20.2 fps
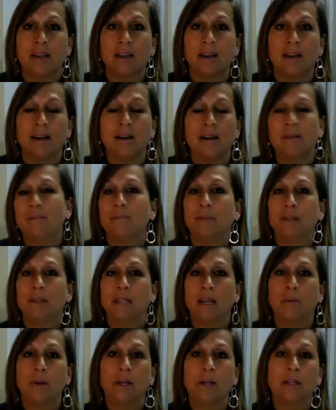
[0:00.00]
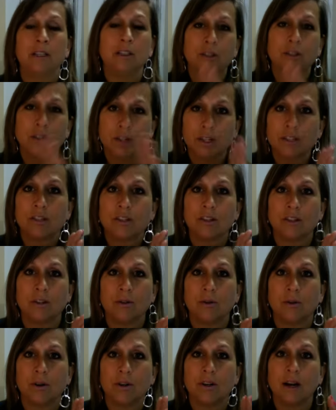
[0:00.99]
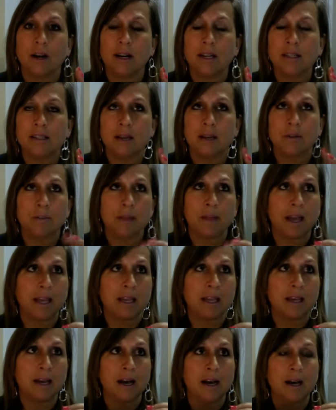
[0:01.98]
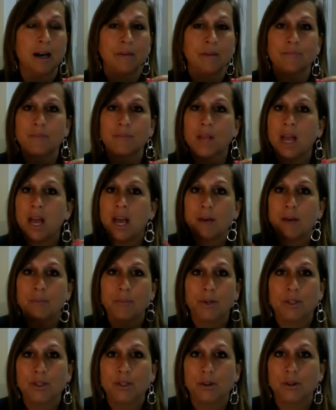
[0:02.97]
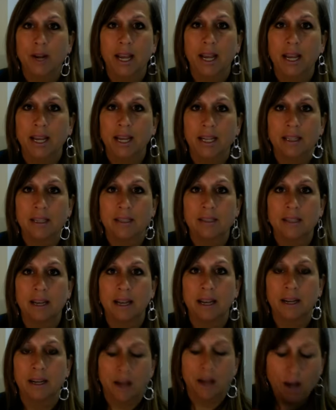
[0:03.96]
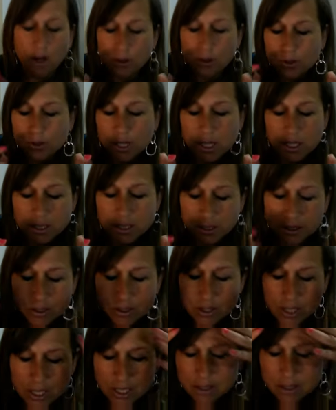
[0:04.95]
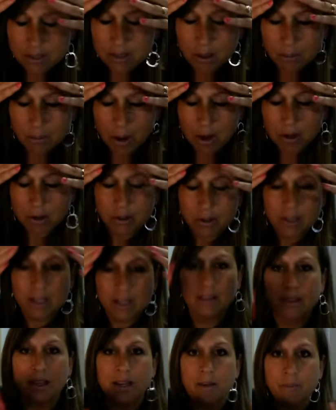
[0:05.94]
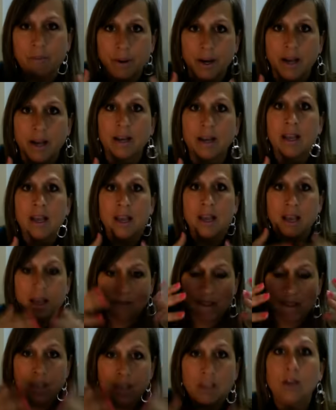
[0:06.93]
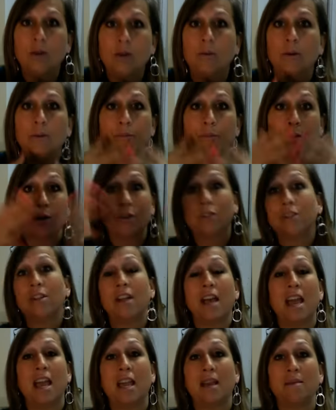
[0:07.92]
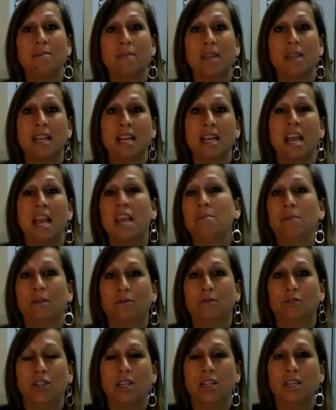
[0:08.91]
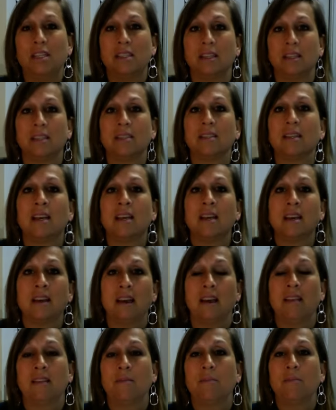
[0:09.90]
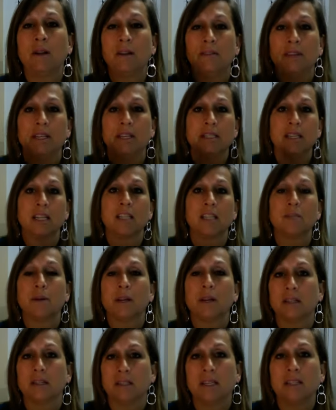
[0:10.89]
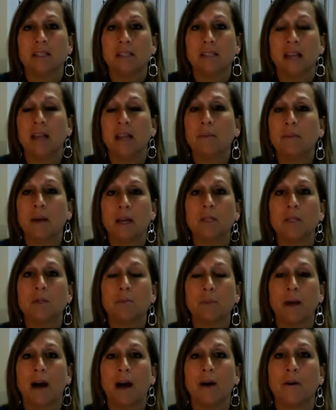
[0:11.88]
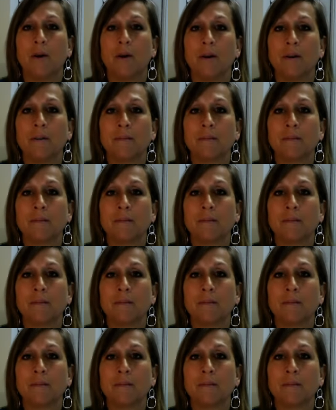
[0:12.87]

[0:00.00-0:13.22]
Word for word: um, but that we look to the Lord, not in some like uh, put your head in the sand, oh, Jesus, Jesus, I'm not going to look anything, but that you would proclaim the name of Jesus in the middle of these things because his name has power.